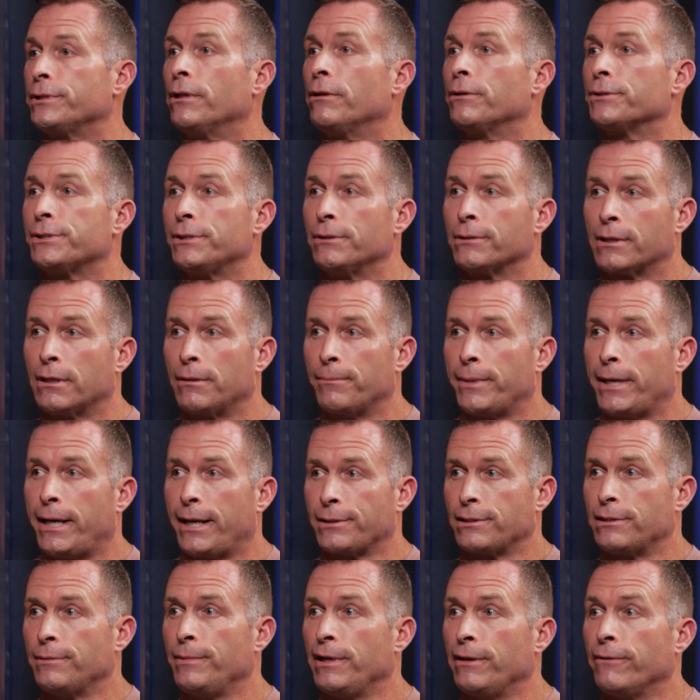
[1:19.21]
They'll still come
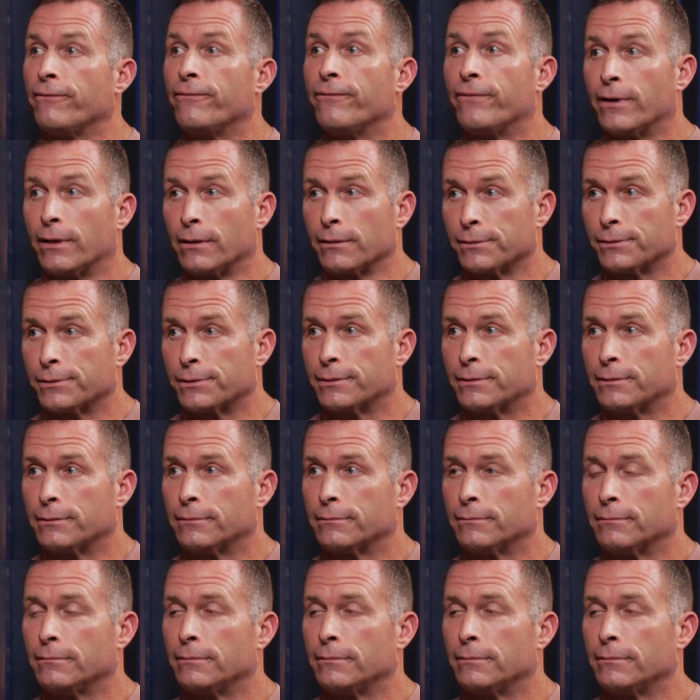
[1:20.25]
back to me first.